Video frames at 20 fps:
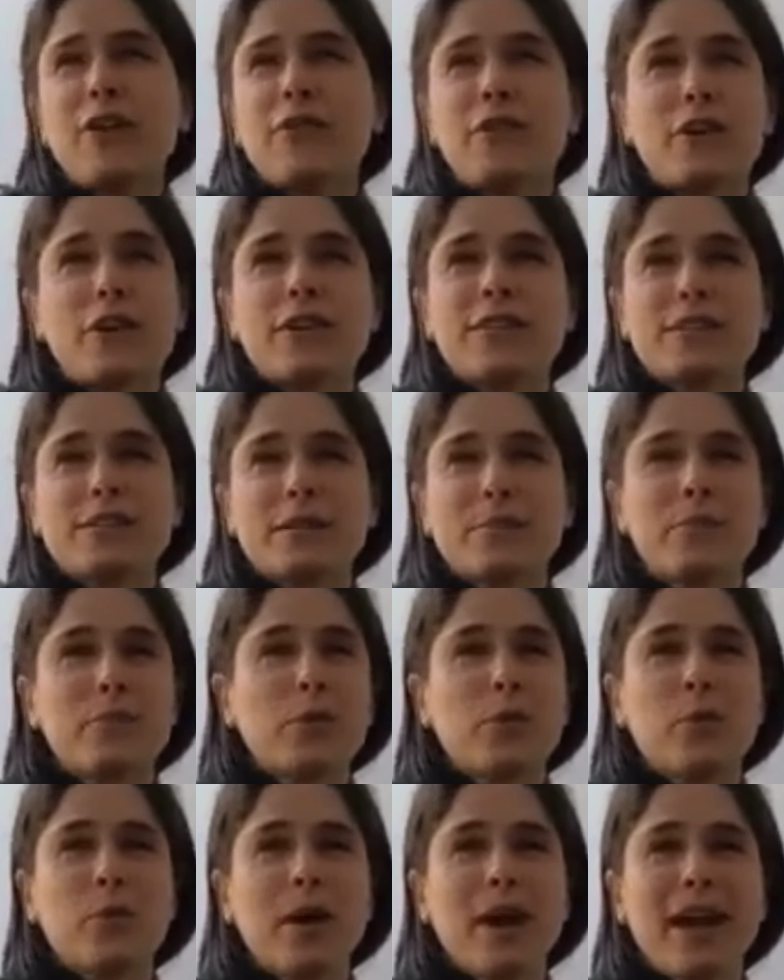very
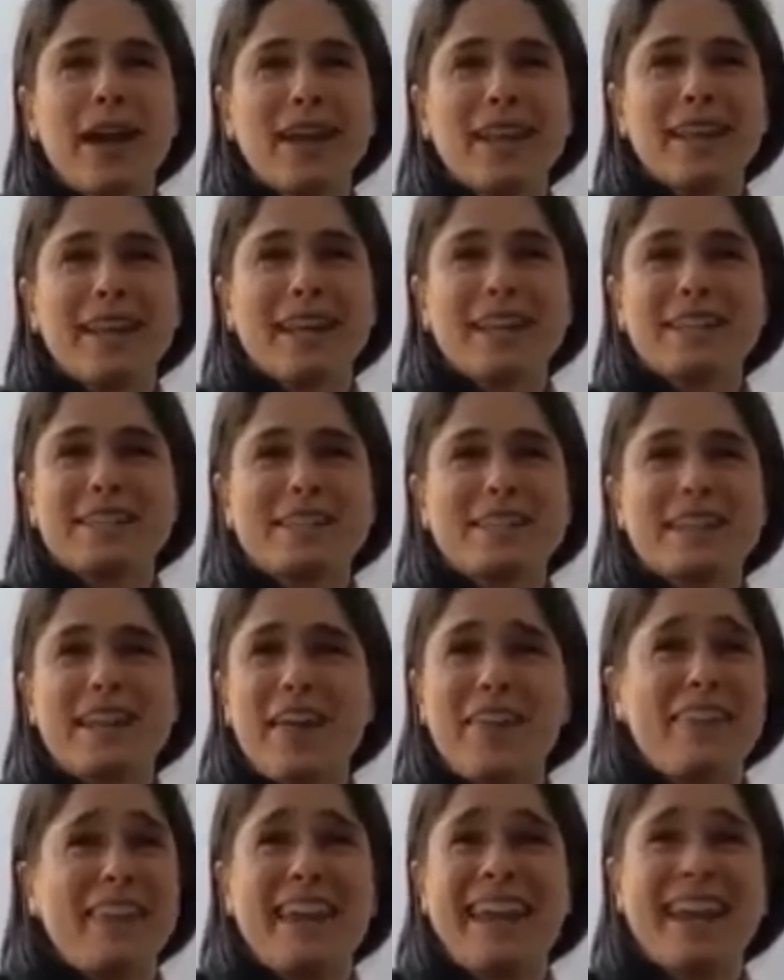simple way. Like, it's
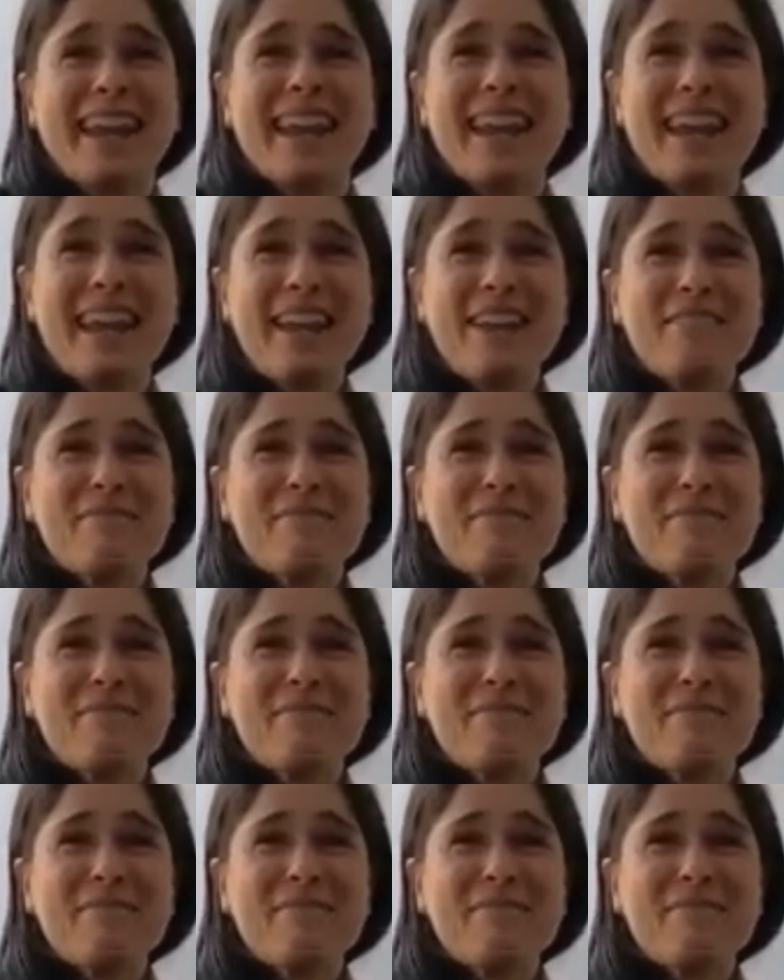nothing